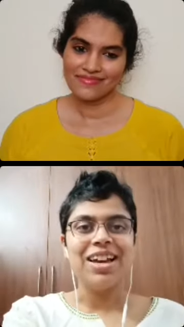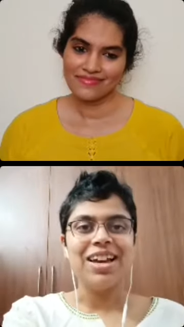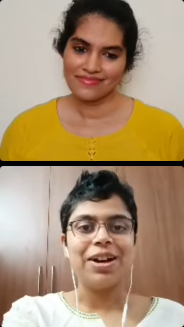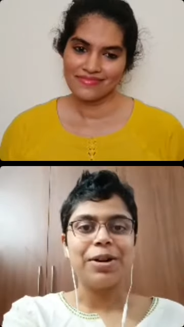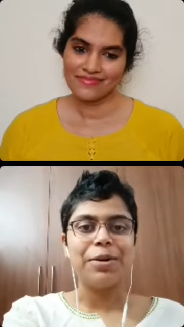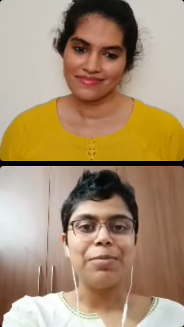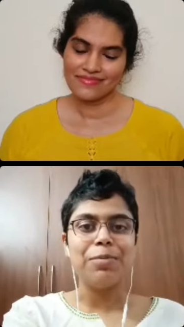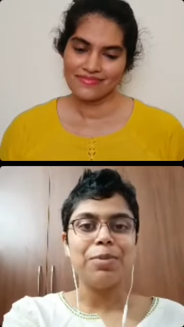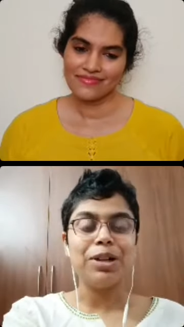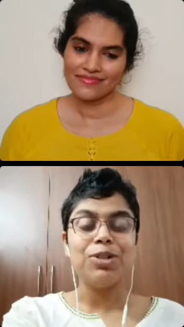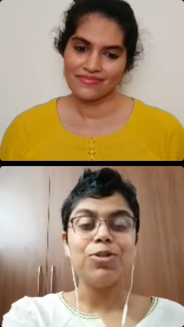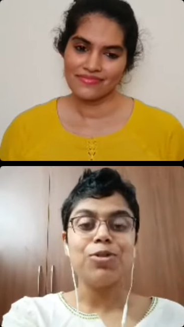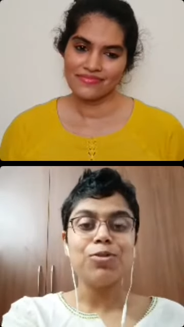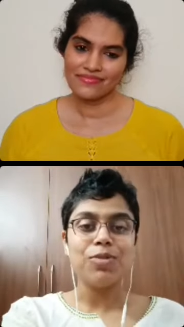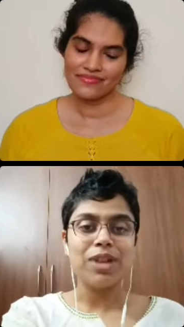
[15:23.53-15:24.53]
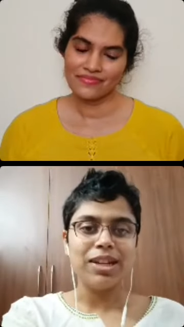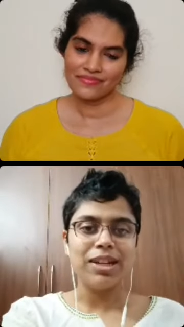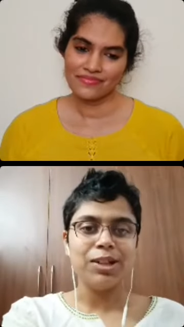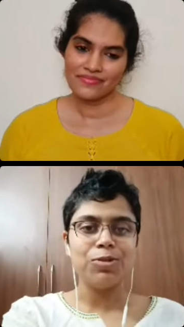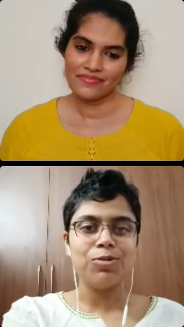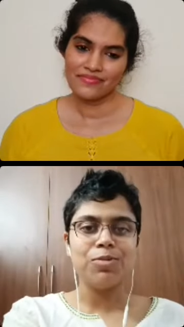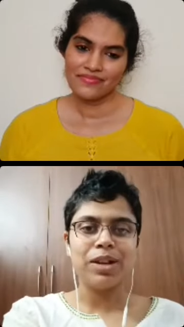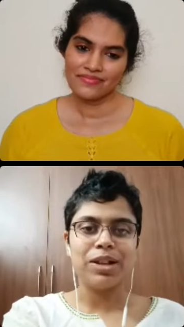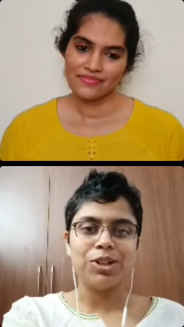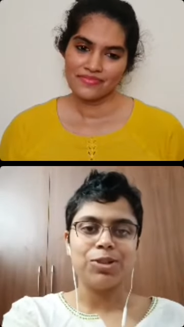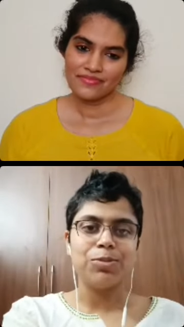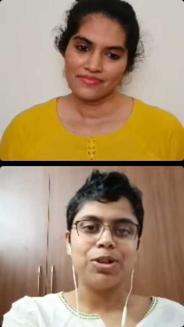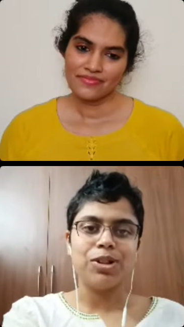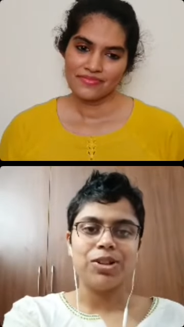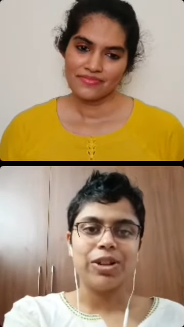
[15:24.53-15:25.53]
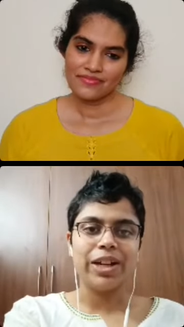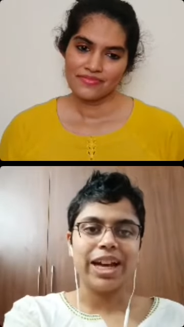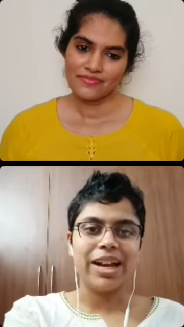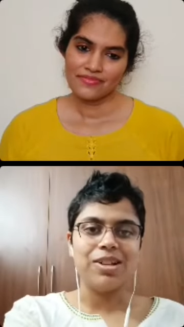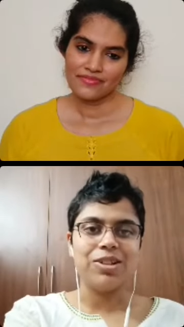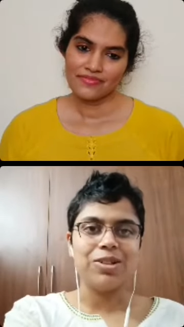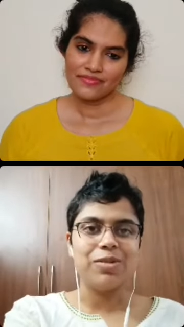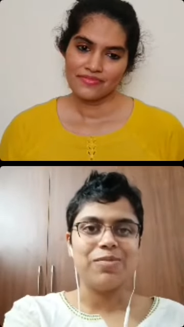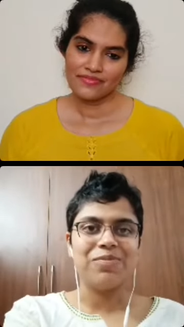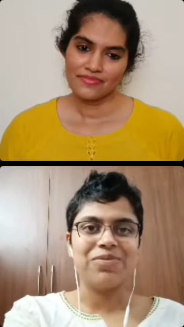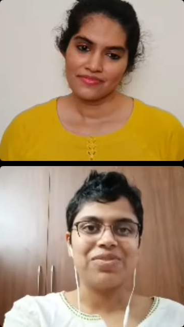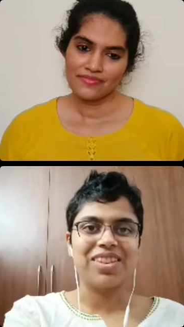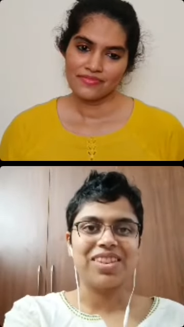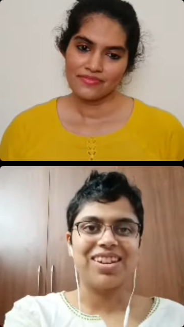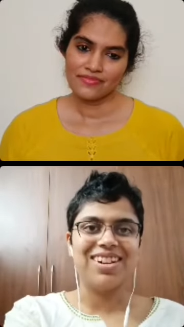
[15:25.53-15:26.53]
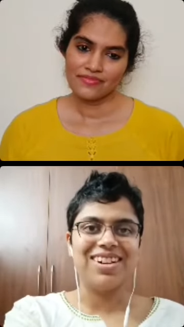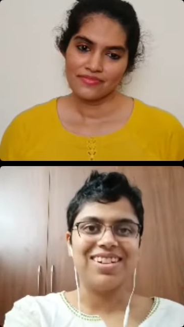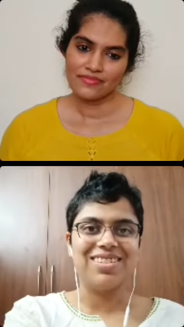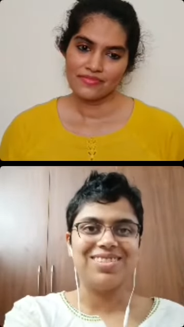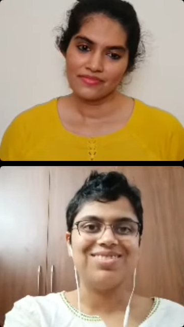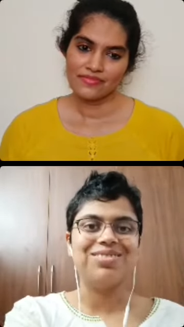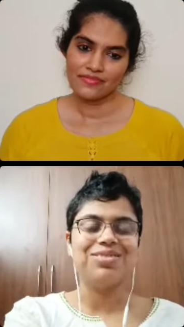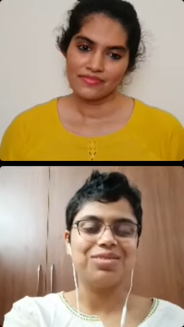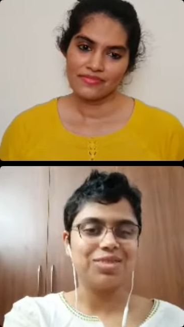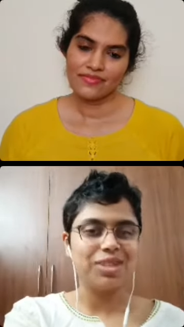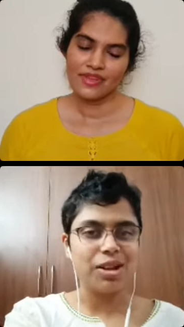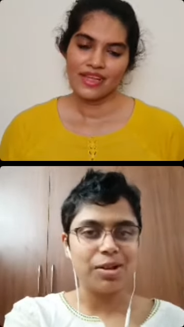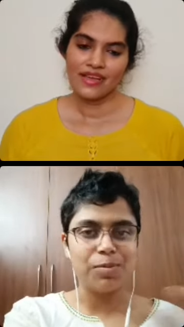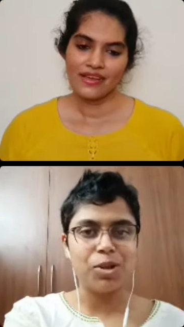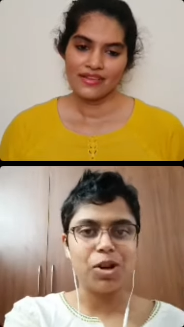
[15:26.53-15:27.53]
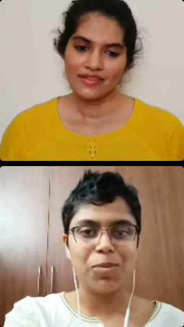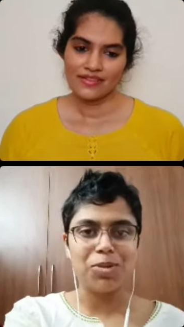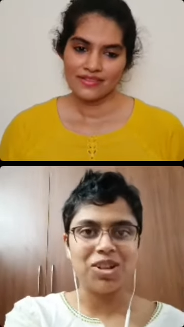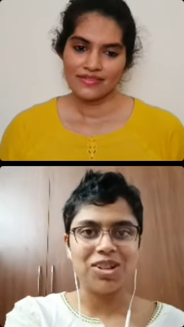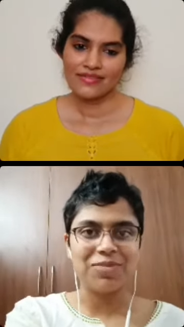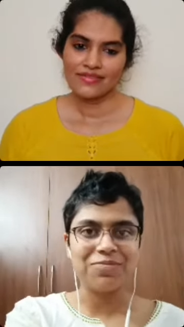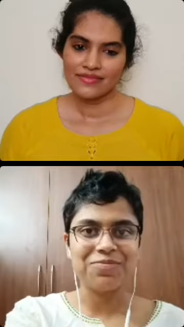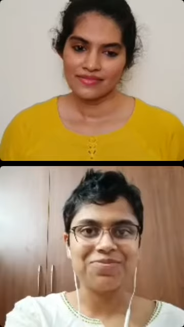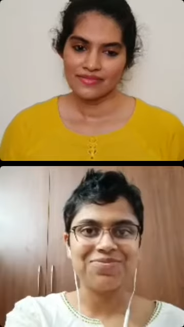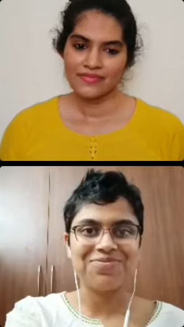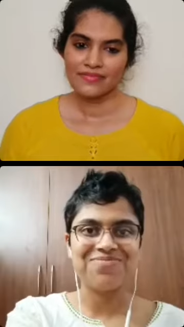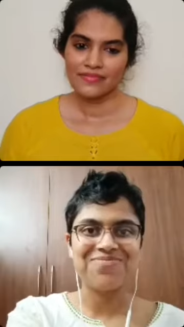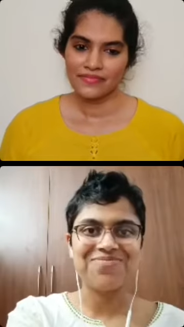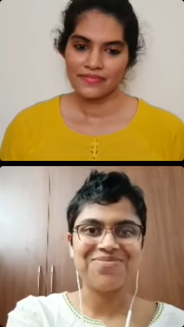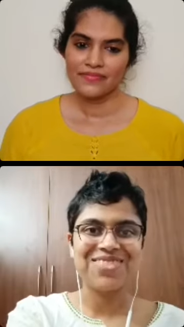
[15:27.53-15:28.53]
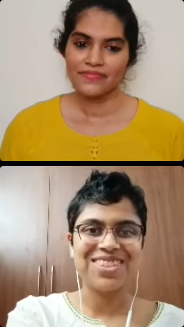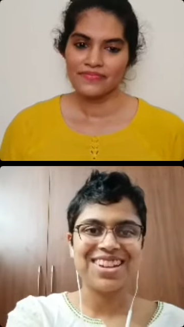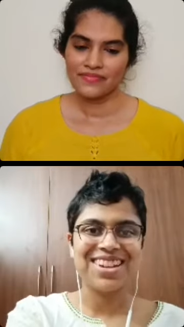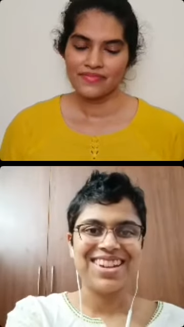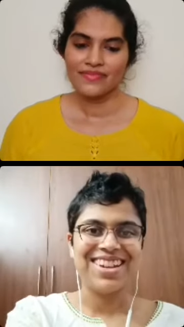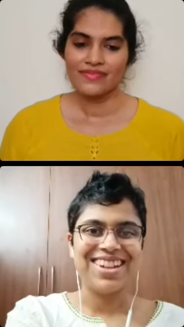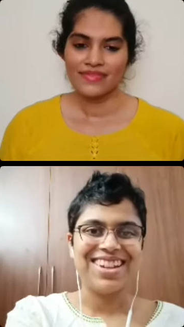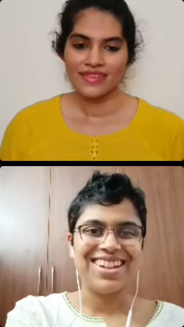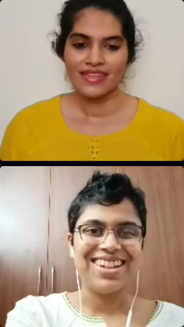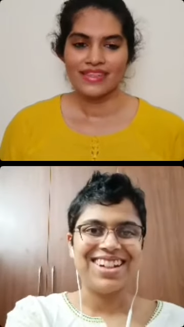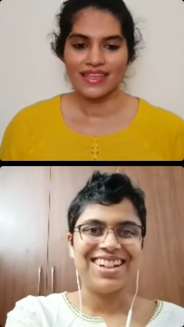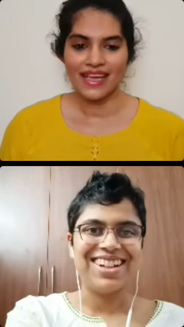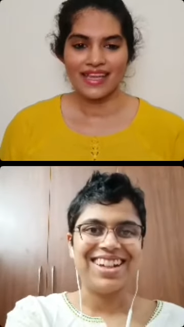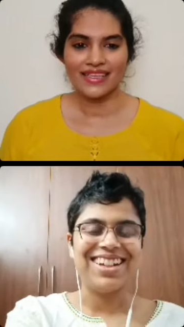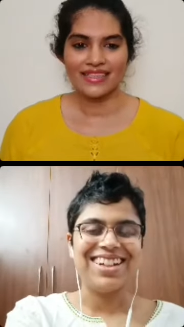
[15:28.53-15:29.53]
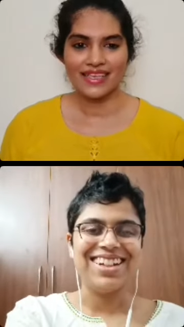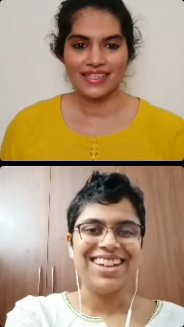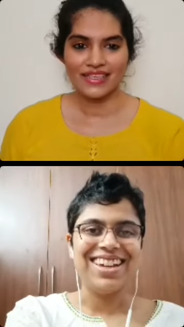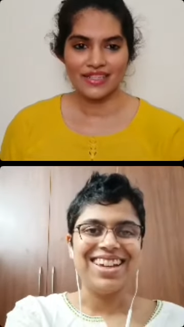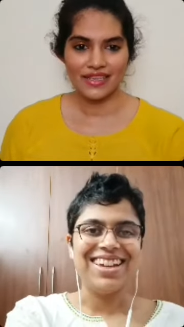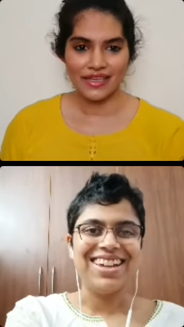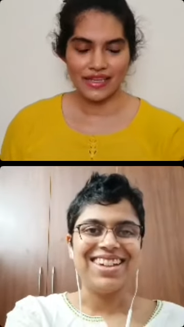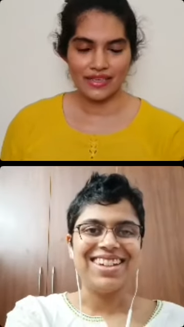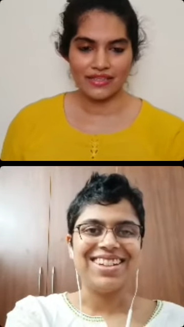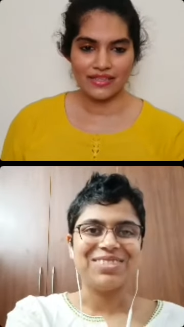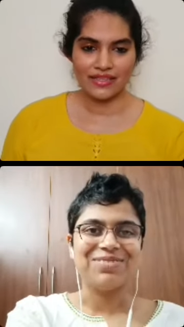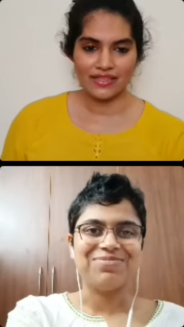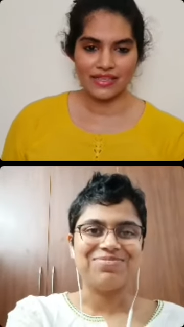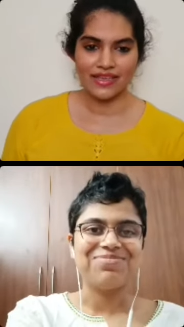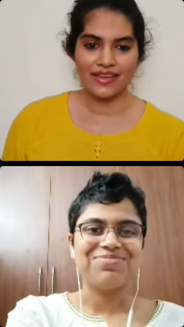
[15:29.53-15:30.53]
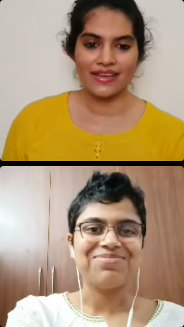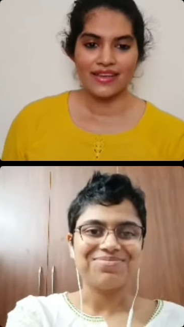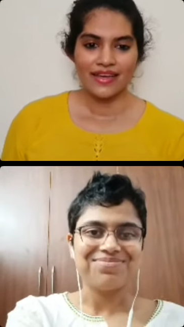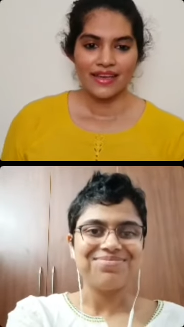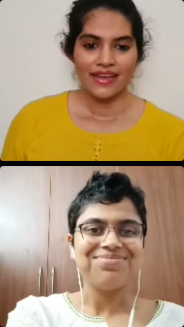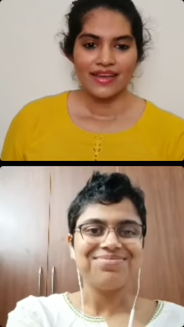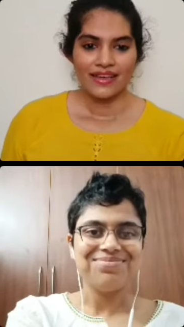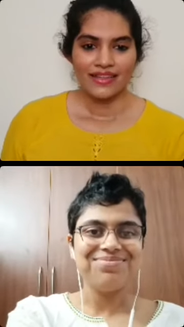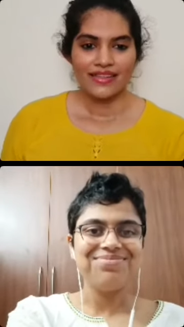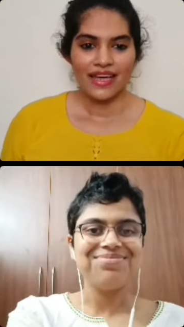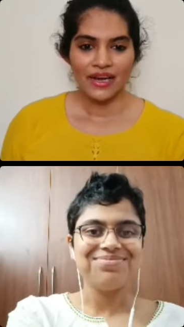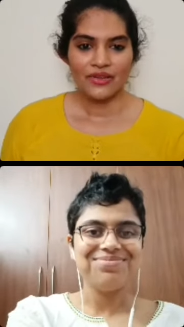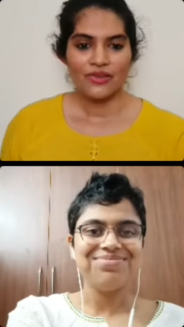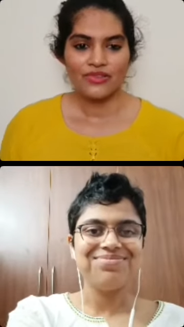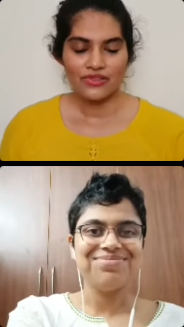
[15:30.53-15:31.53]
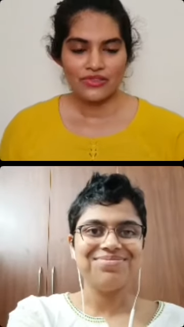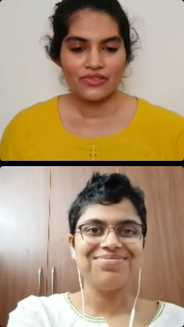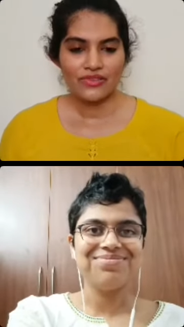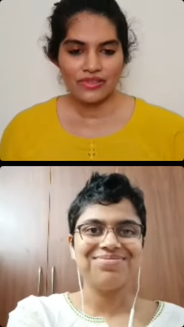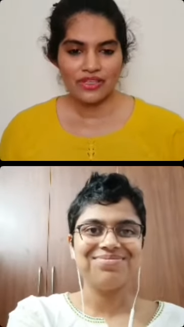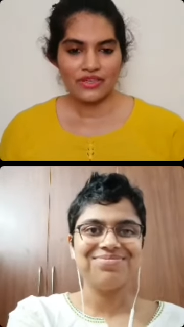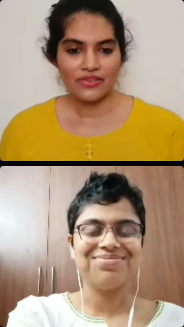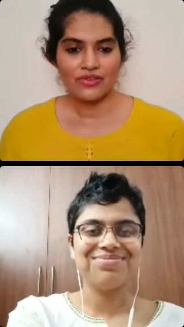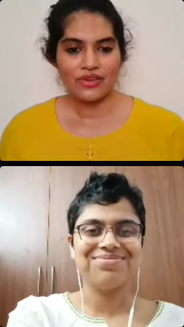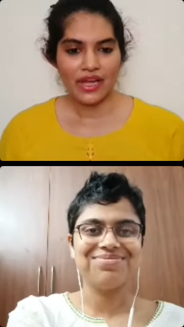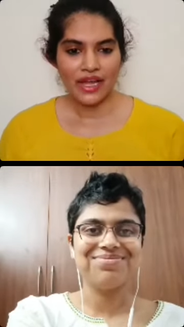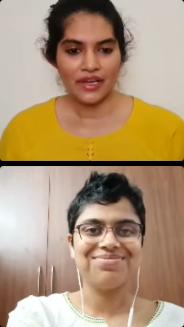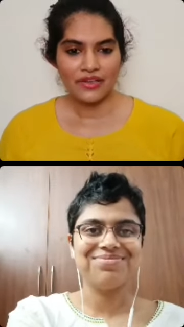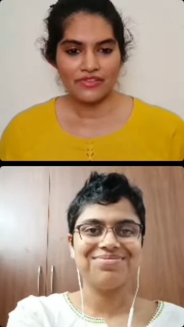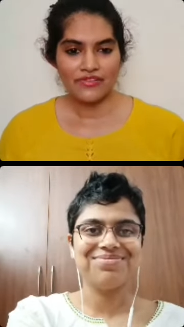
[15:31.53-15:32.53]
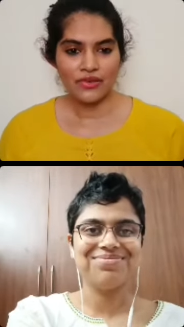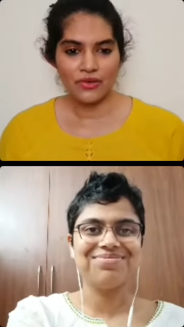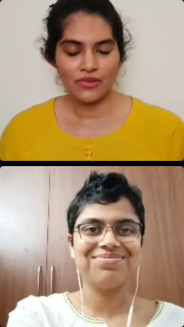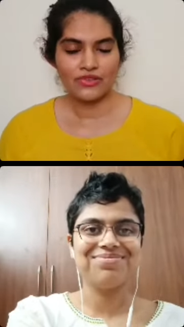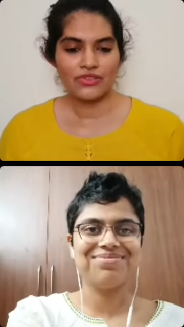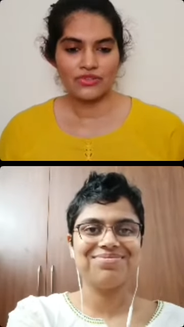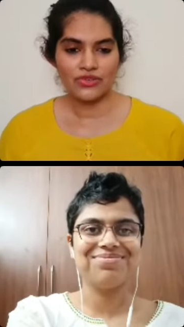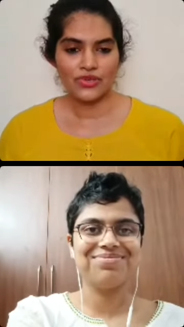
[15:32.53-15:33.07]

Speaker 1: Uh, but don't mm. worry too much about your calcium uh, absorption.
Speaker 2: Nice. That's really interesting. That also, you know, kind of goes to